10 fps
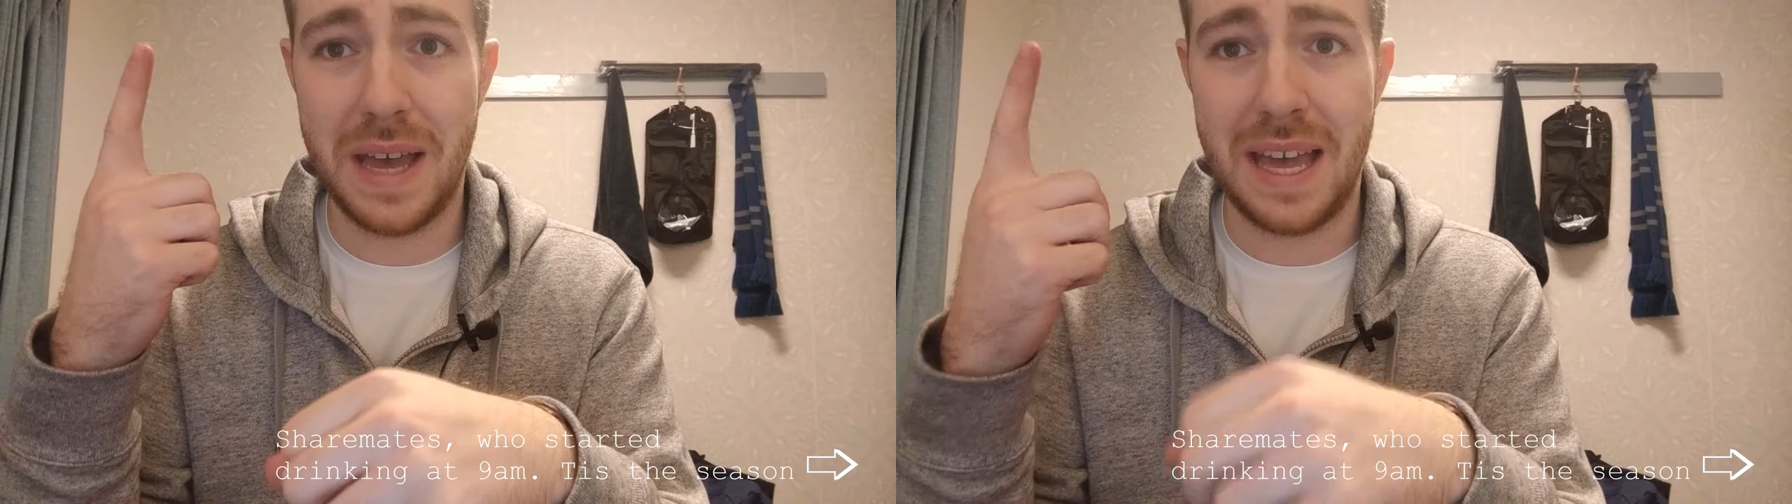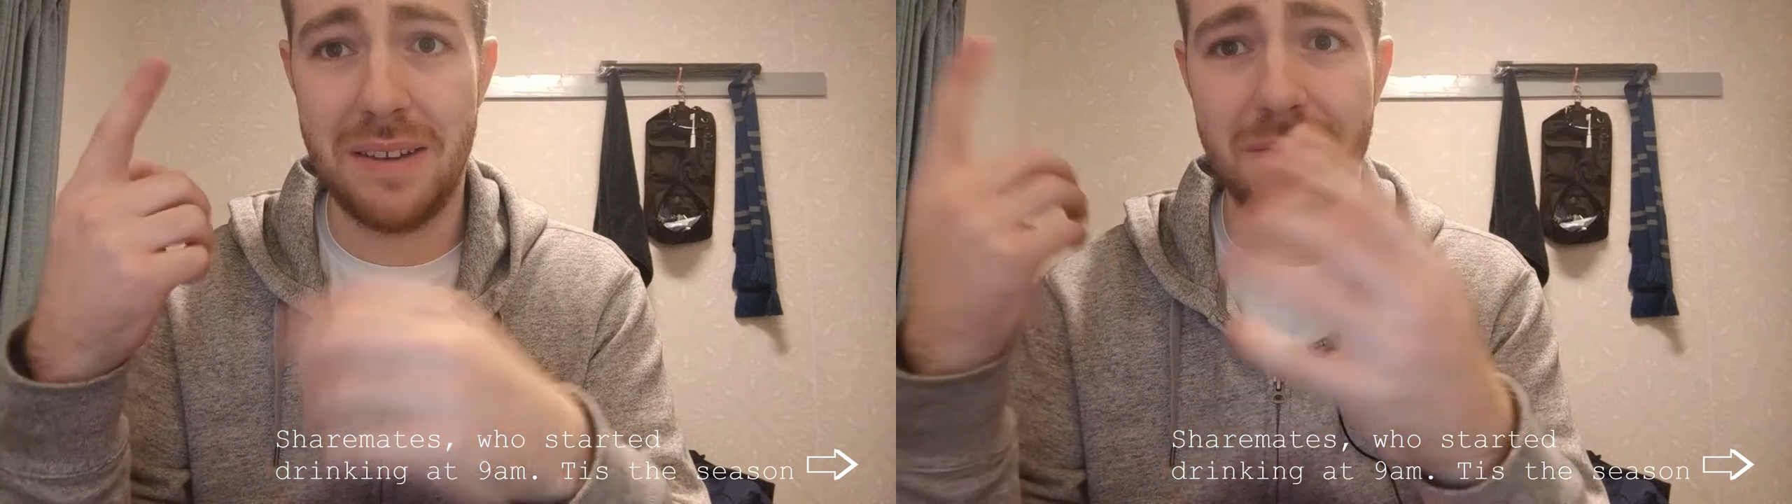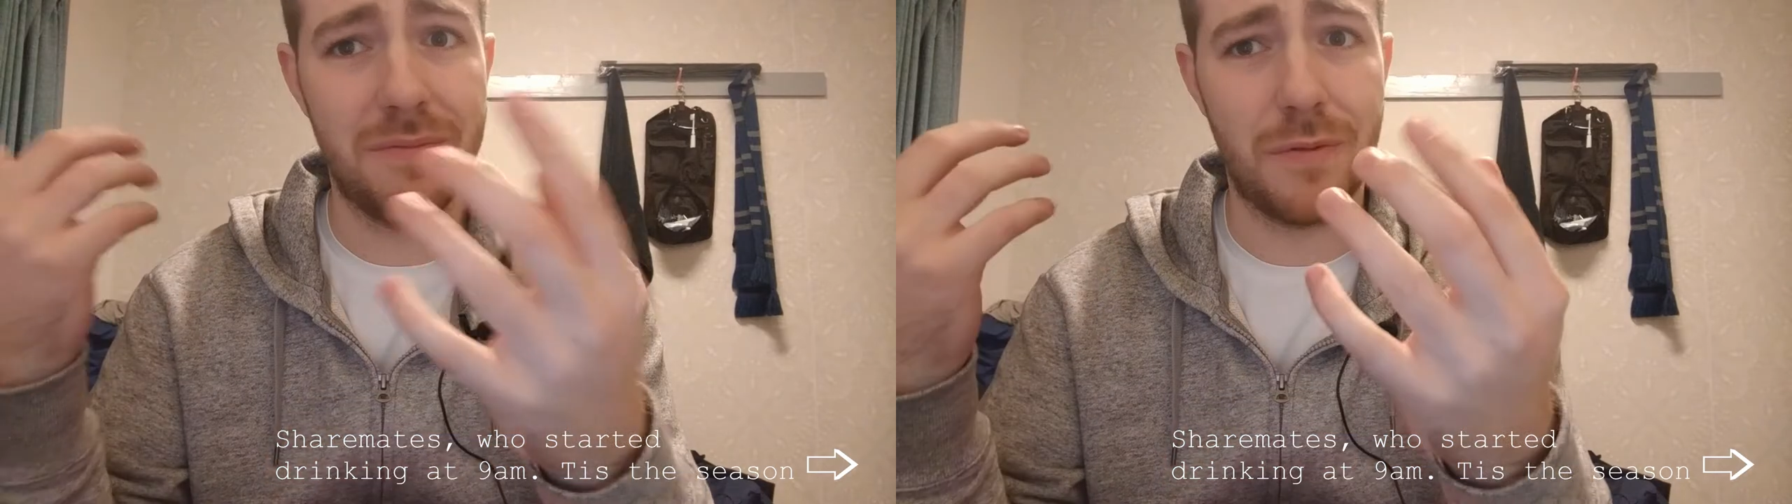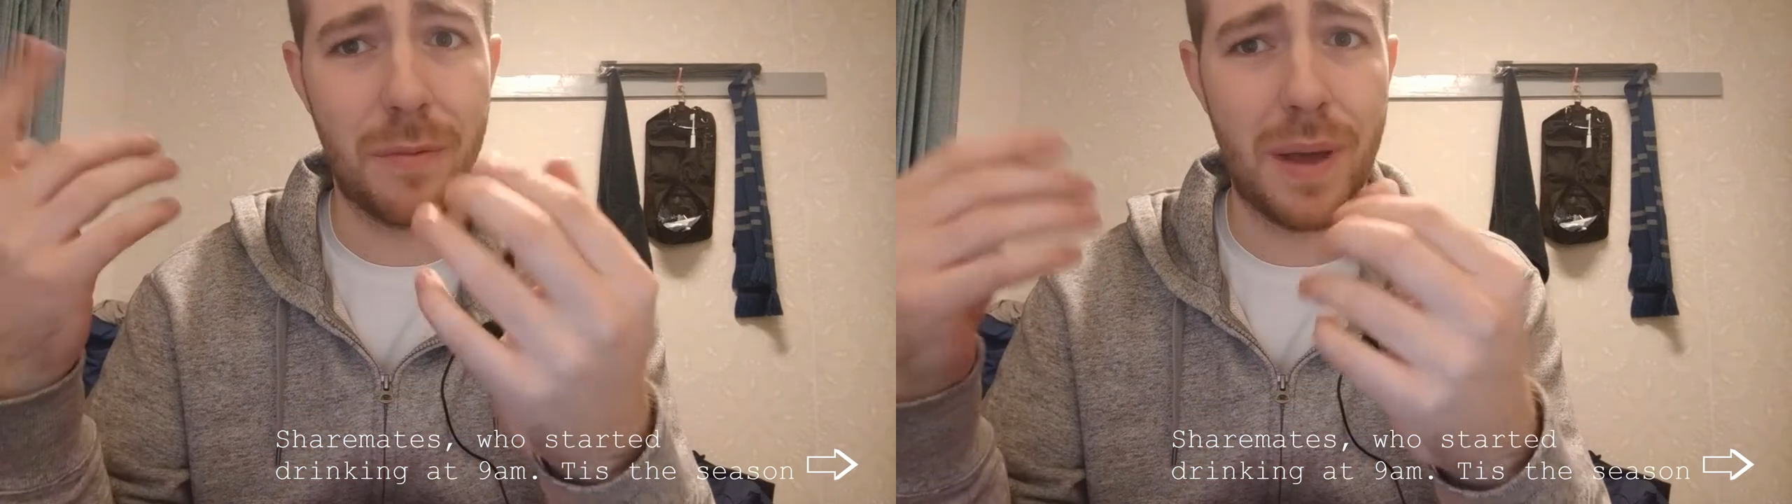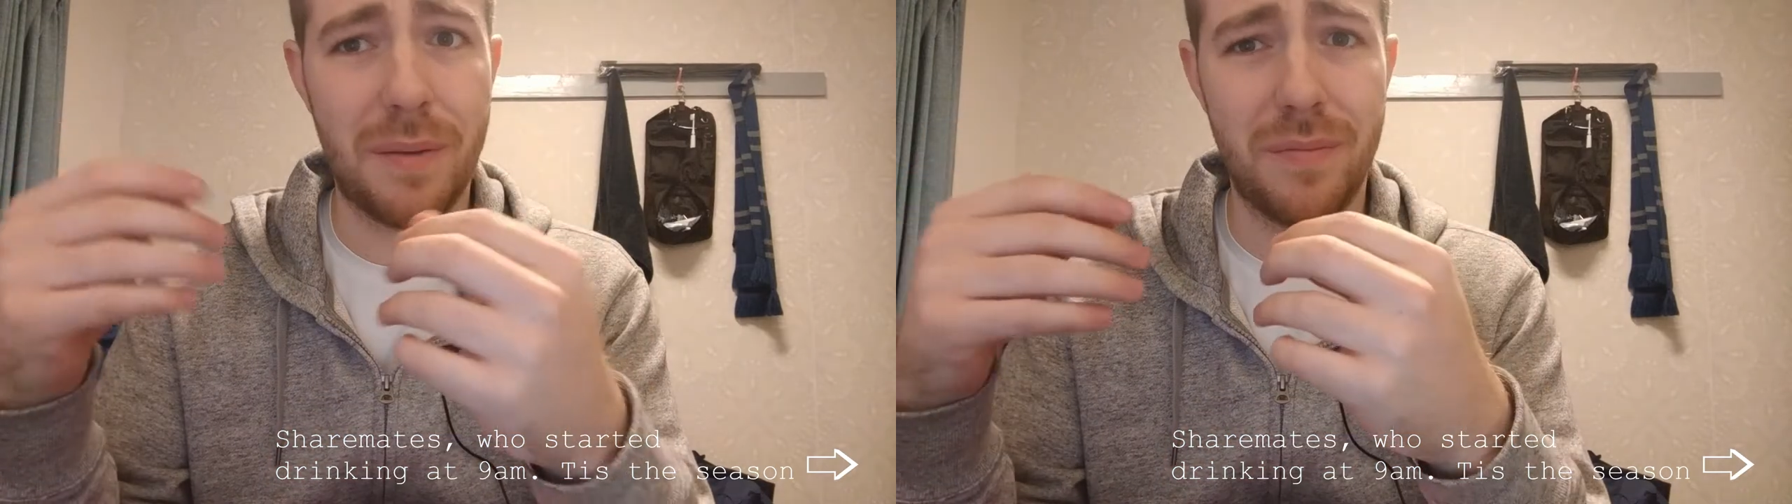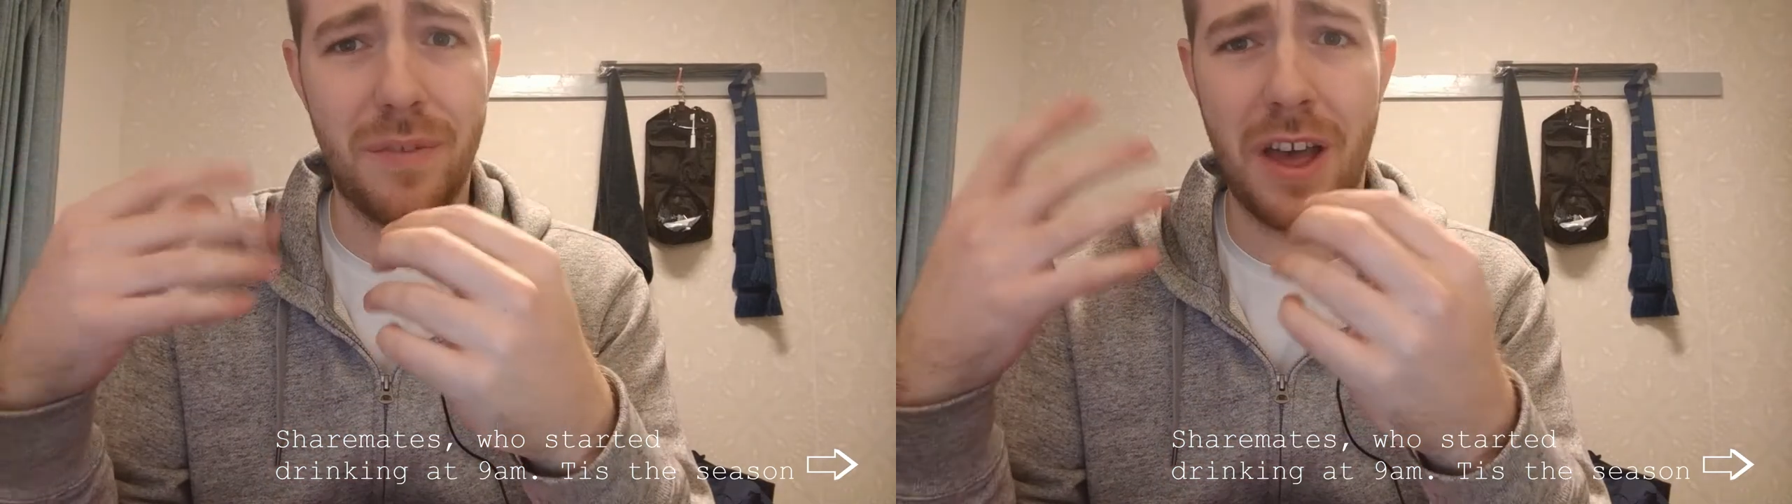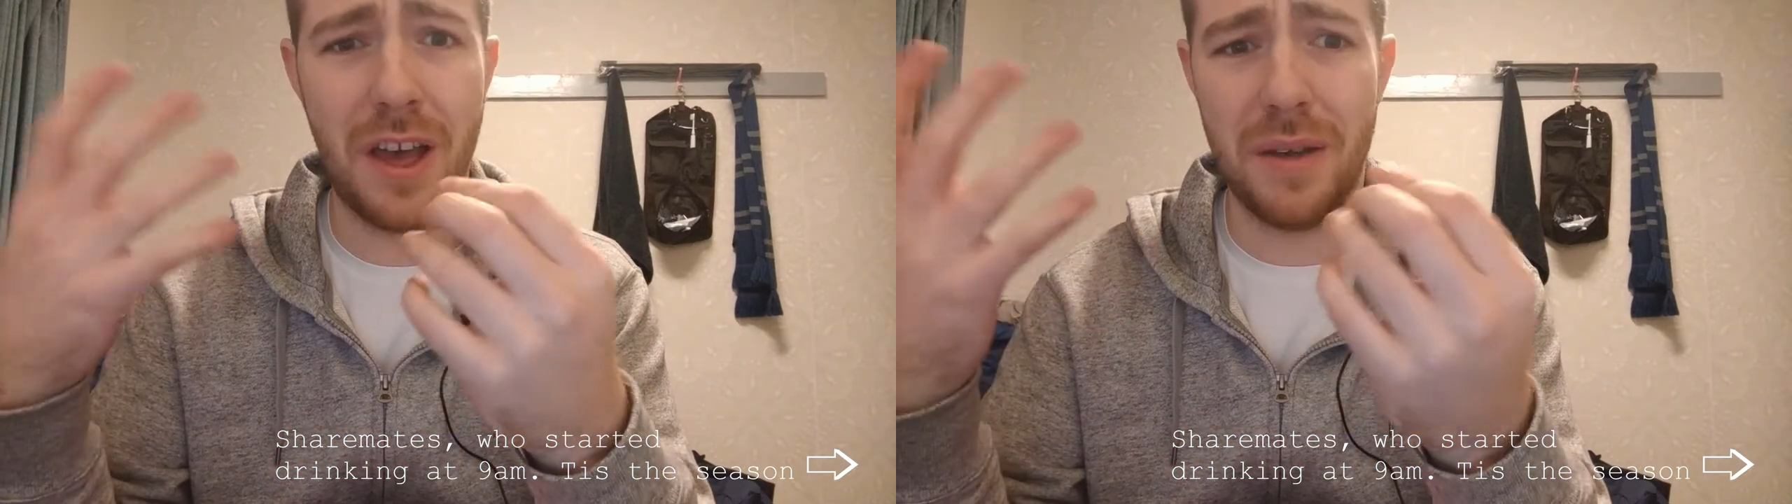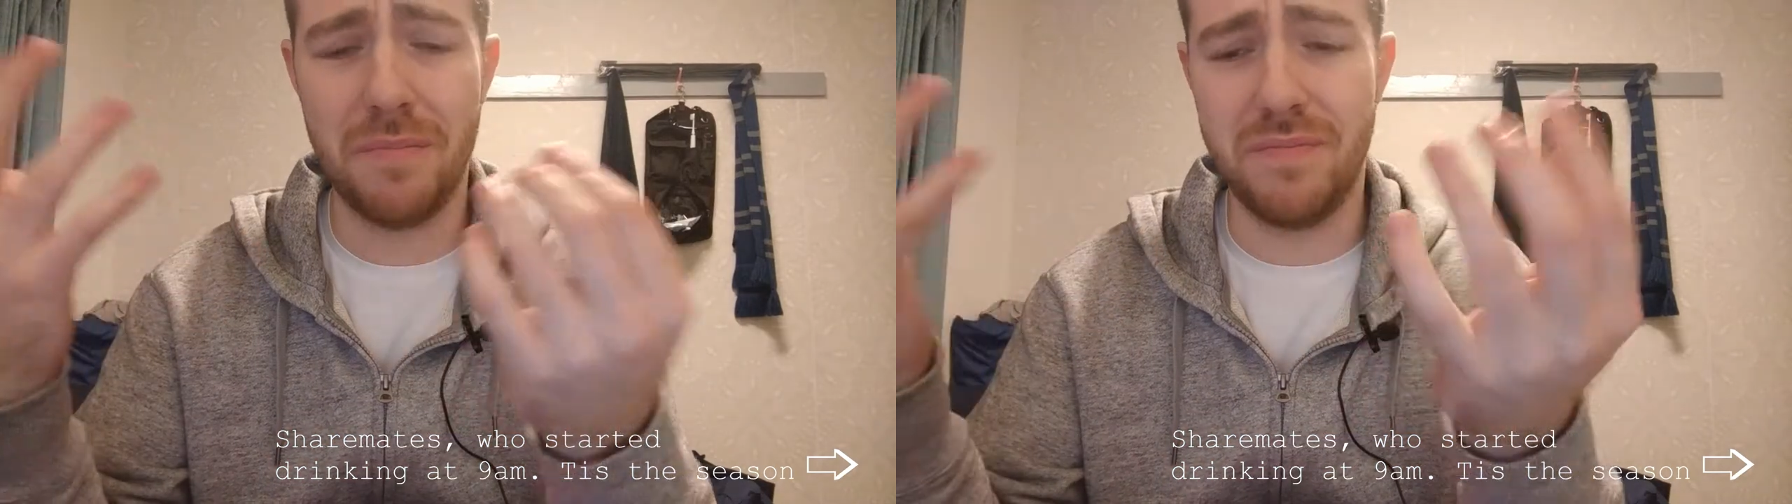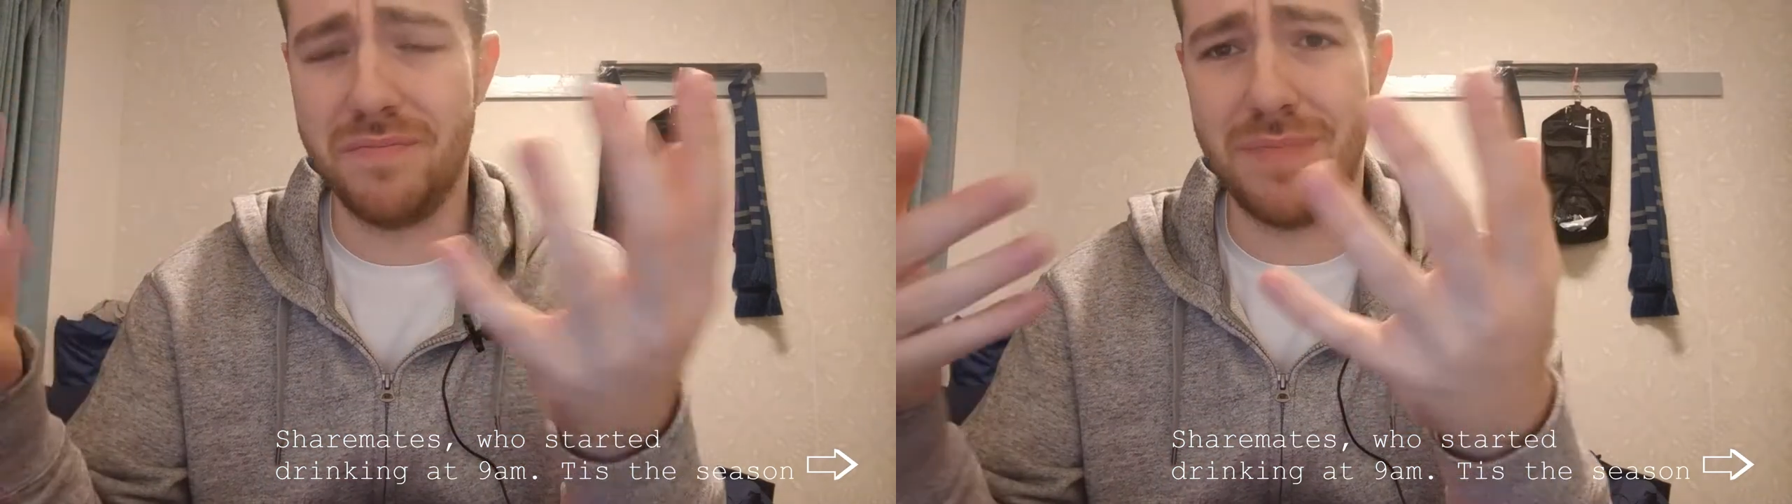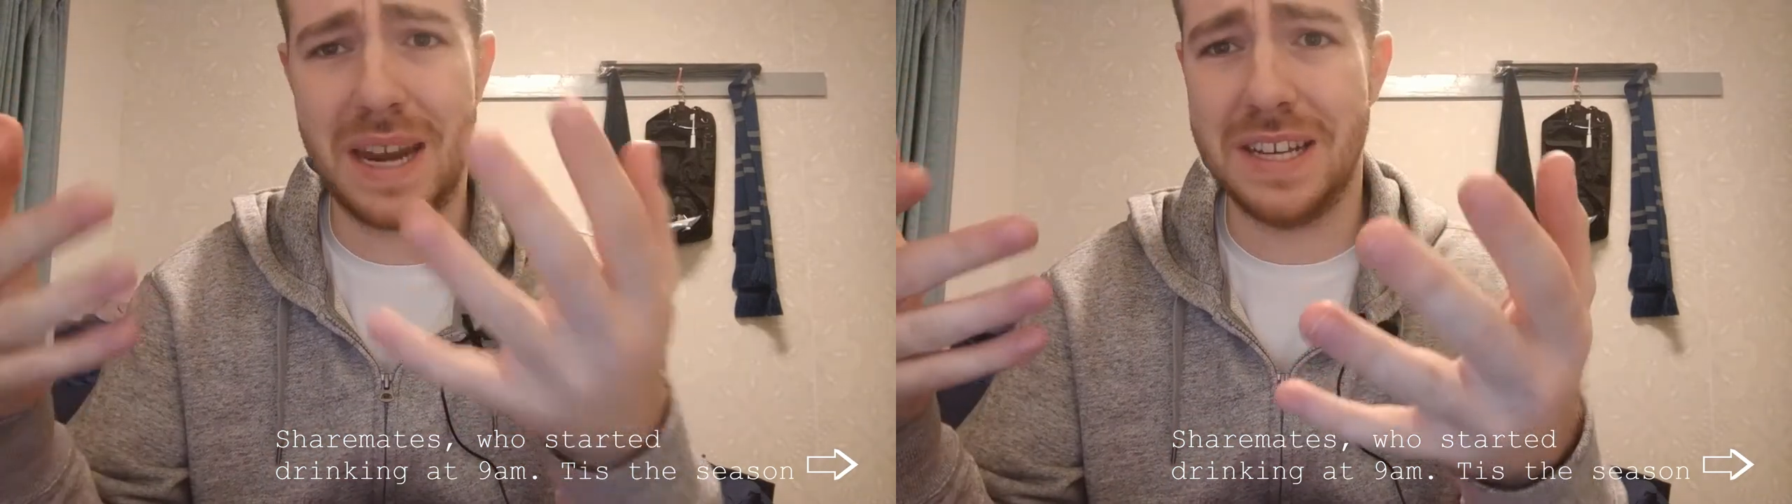man
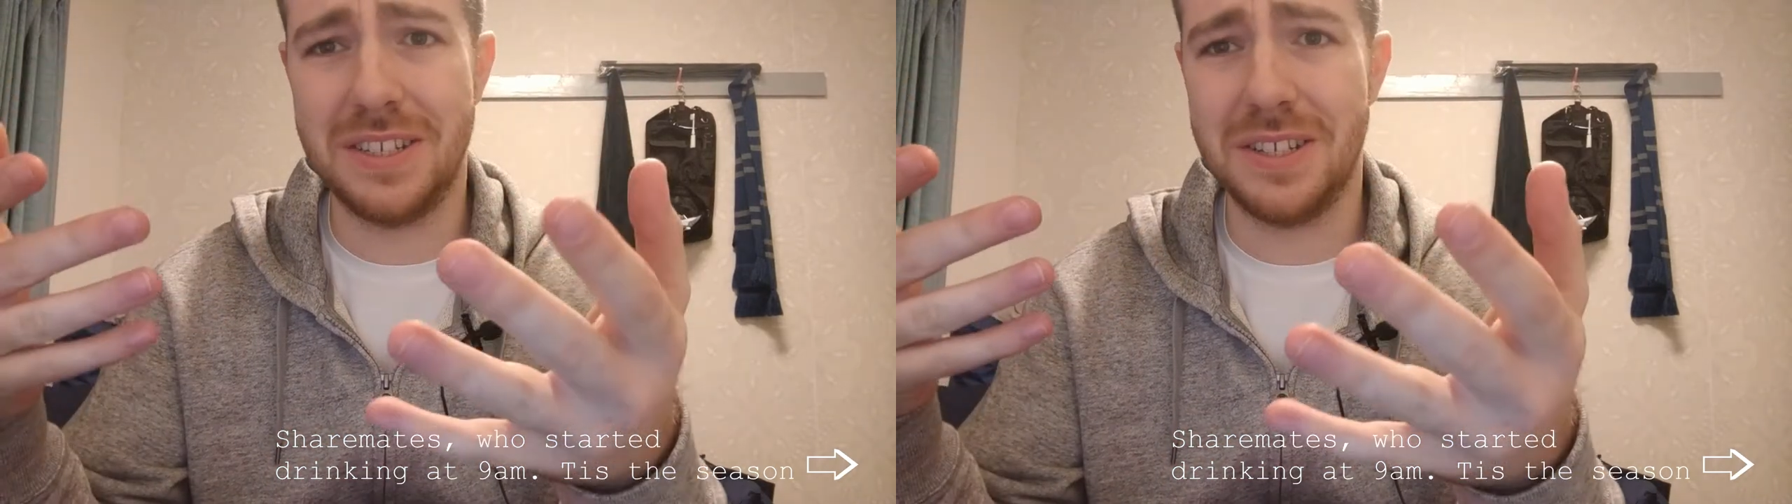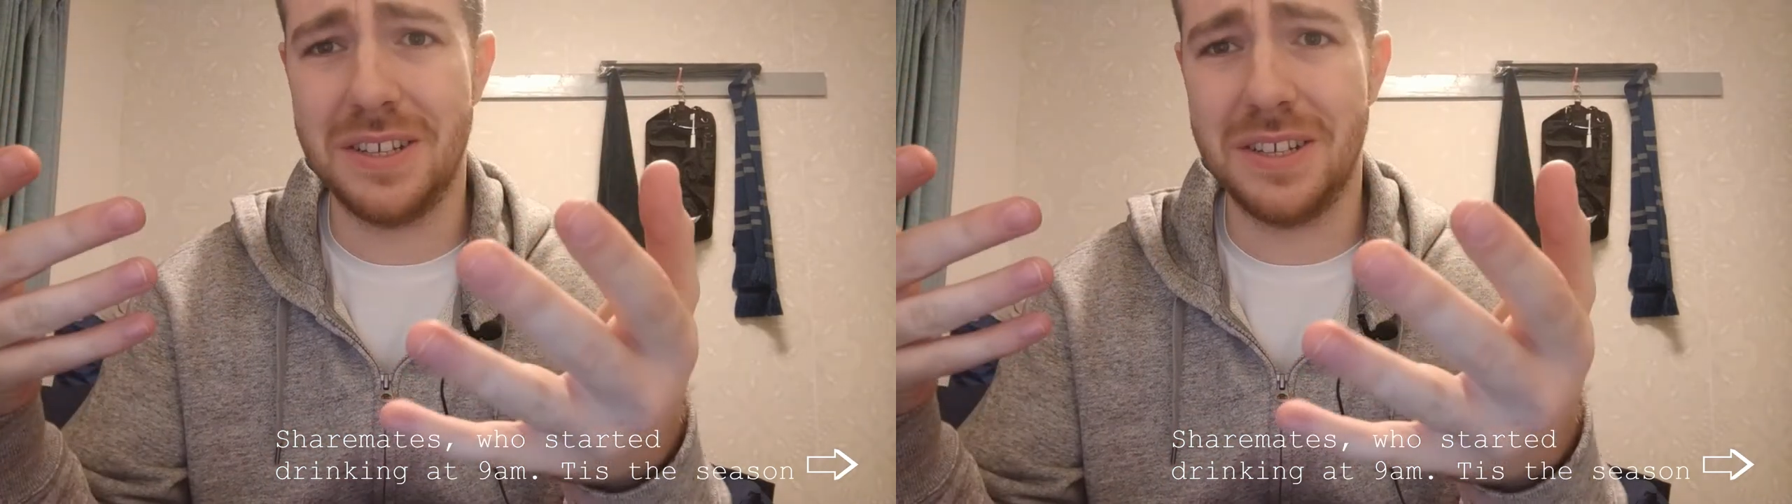managed